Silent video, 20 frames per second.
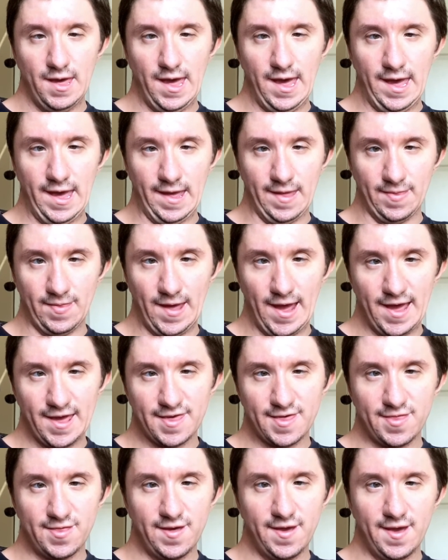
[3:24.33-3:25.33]
And
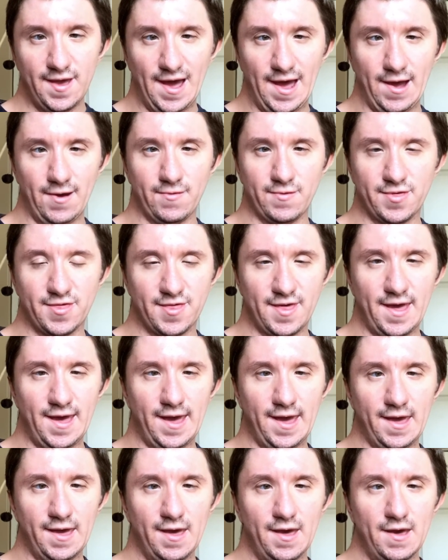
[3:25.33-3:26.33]
lastly, I would
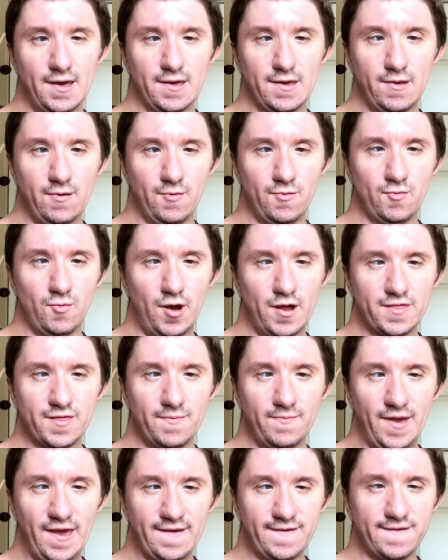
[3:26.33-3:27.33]
say you would want
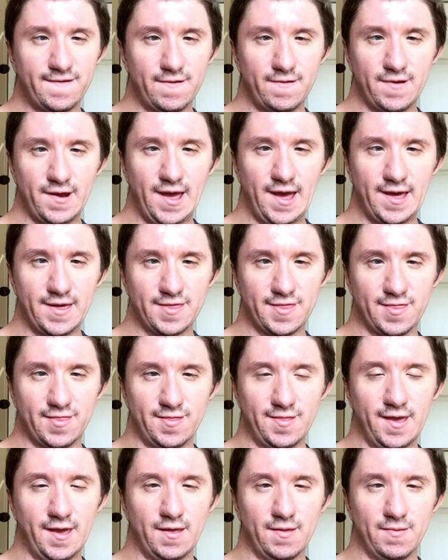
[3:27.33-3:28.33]
to make sure it has
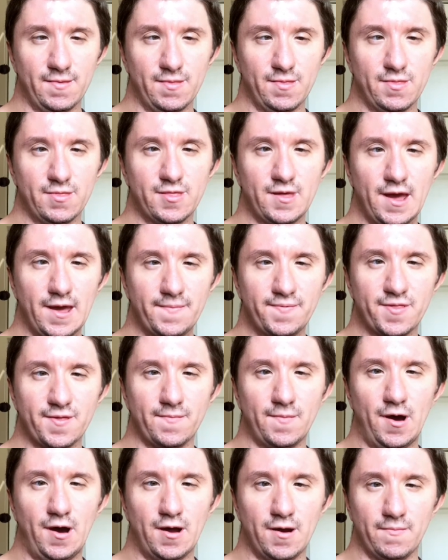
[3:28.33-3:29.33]
the types
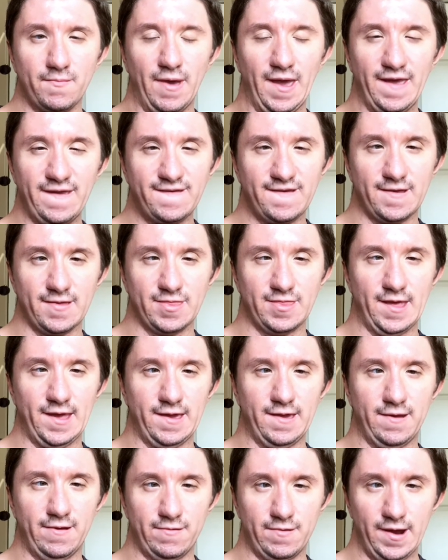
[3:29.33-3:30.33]
of automation
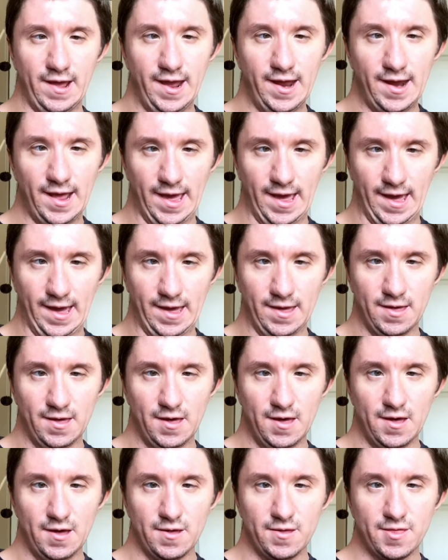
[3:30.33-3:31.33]
that you're needing.
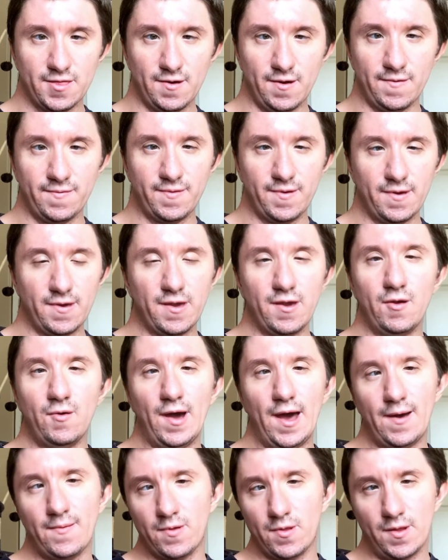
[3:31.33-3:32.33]
So if you
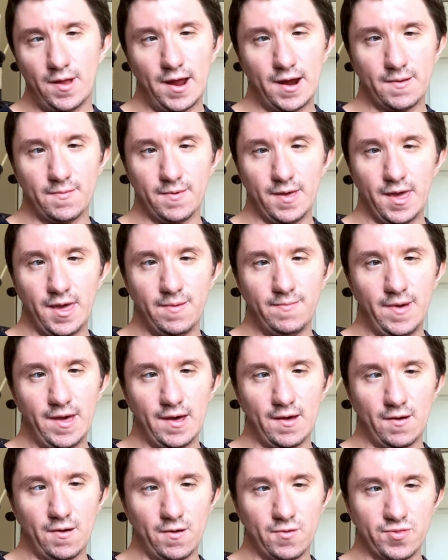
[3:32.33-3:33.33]
have a lot of
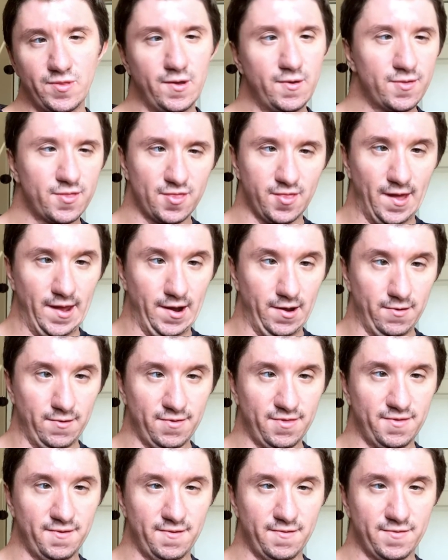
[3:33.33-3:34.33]
email
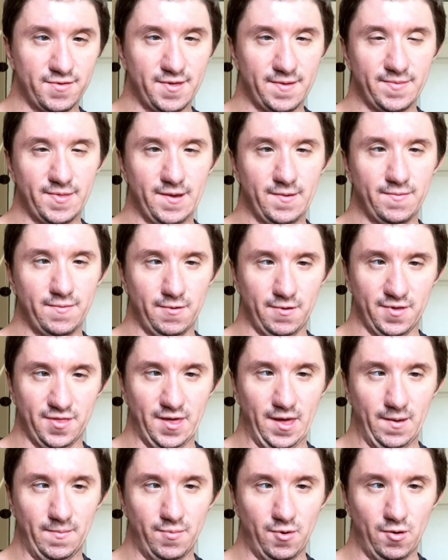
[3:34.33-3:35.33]
newsletters or something, for
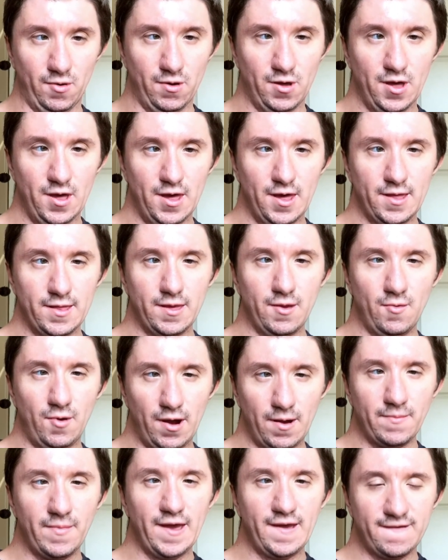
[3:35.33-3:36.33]
example, you
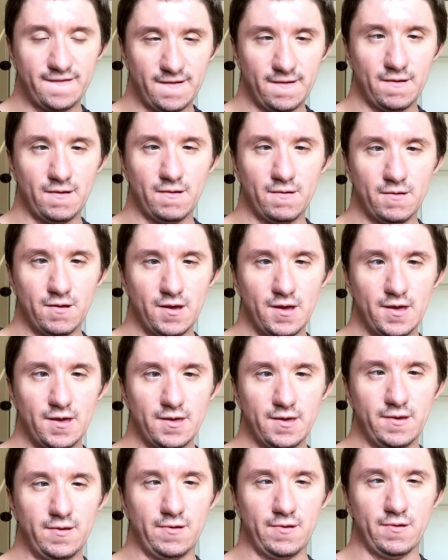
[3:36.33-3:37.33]
want to make sure
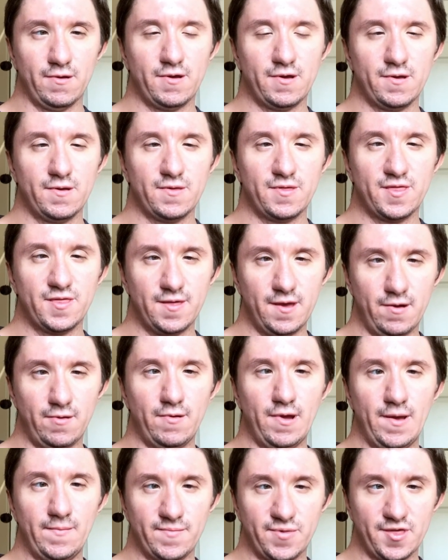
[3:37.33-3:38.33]
your C R
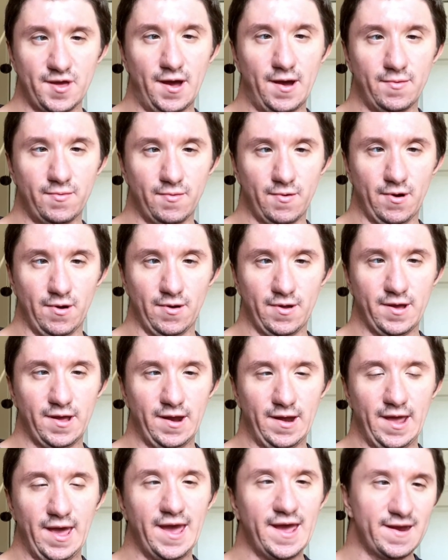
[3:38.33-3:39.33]
M software
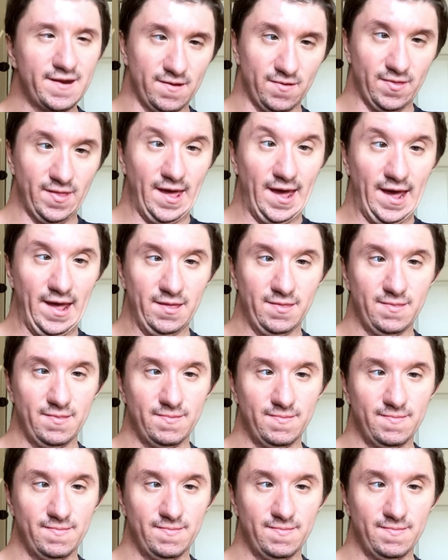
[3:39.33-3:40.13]
can handle that.